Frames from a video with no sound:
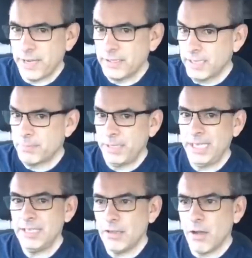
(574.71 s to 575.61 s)
And what you'll
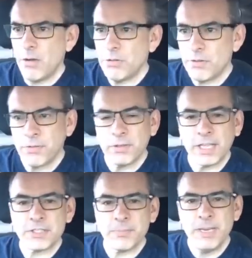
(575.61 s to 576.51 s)
find, like me,
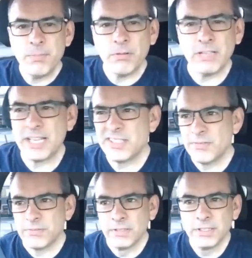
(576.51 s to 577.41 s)
oh, they're full of lots of
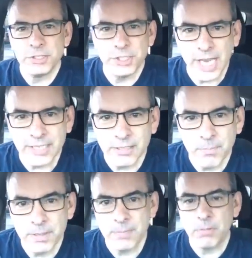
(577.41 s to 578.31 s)
people, lots of
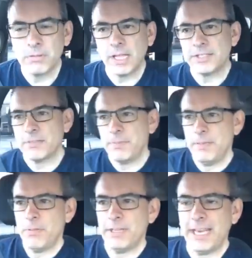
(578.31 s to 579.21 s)
jacked up
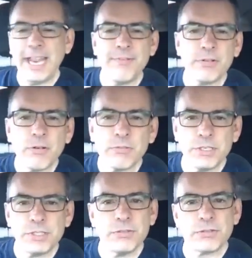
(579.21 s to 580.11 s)
people, lots of people
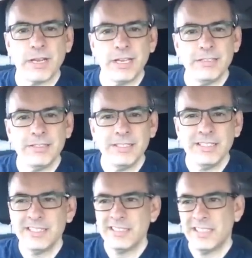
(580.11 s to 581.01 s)
that have their own
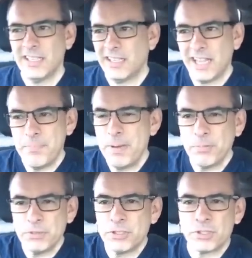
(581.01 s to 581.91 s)
issues, right?
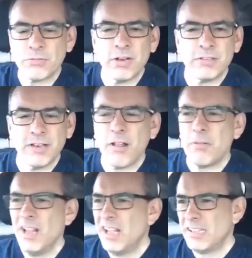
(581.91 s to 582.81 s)
A lot of people are just
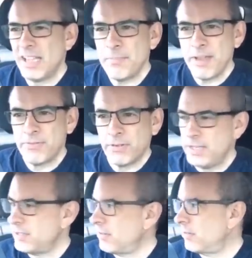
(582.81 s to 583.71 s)
struggling.
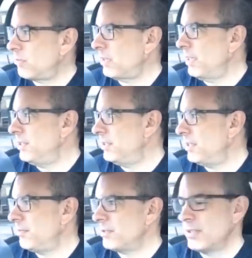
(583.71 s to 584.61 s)
A lot of my friends that are
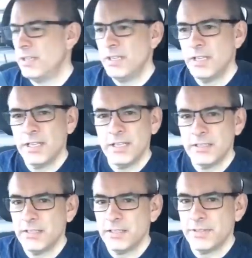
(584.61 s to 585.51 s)
in
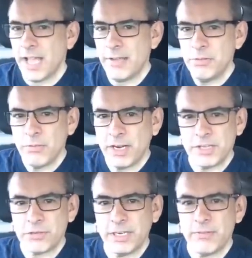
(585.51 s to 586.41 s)
relationships,
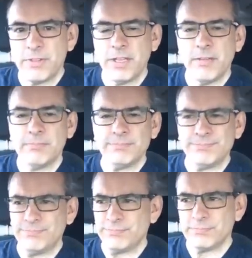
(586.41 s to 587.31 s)
I wouldn't want to
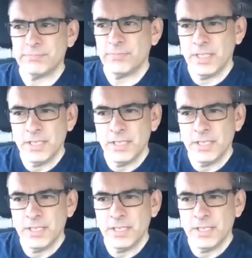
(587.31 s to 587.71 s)
trade with them.